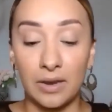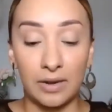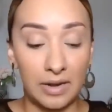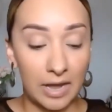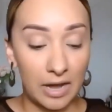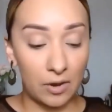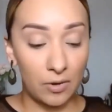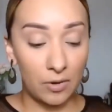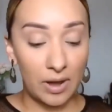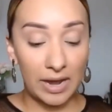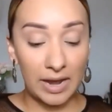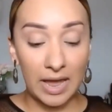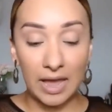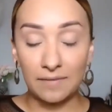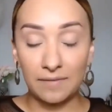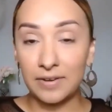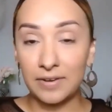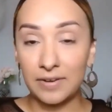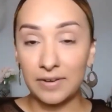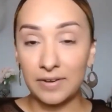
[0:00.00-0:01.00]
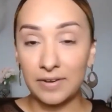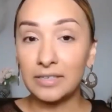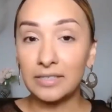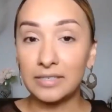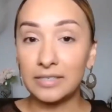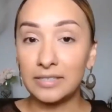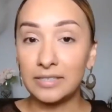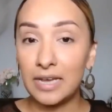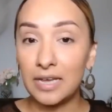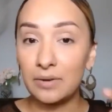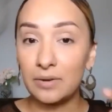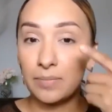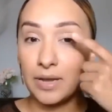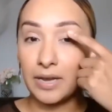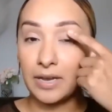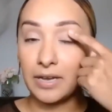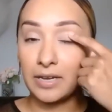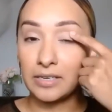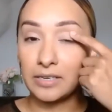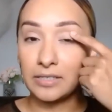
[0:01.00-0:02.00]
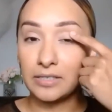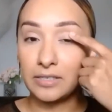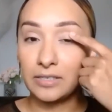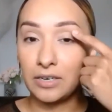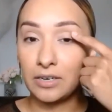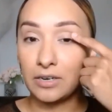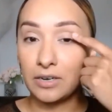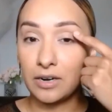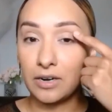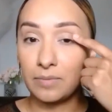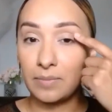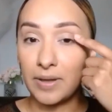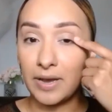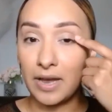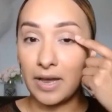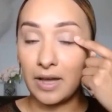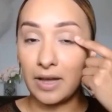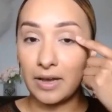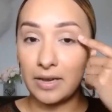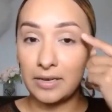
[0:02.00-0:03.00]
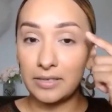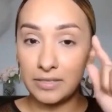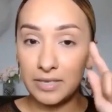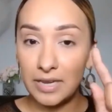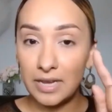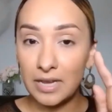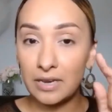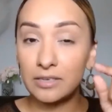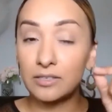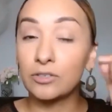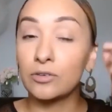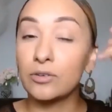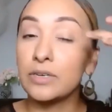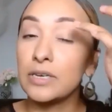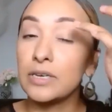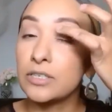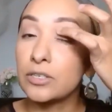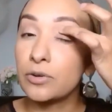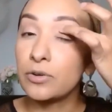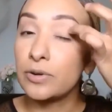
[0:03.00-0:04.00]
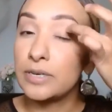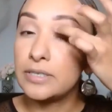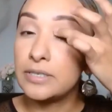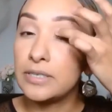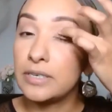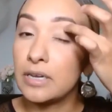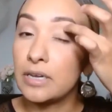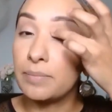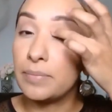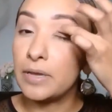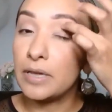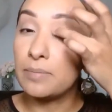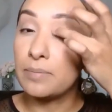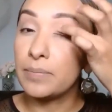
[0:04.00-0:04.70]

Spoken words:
Now I have not set my concealer on my eyes yet, so it is creasing a bit,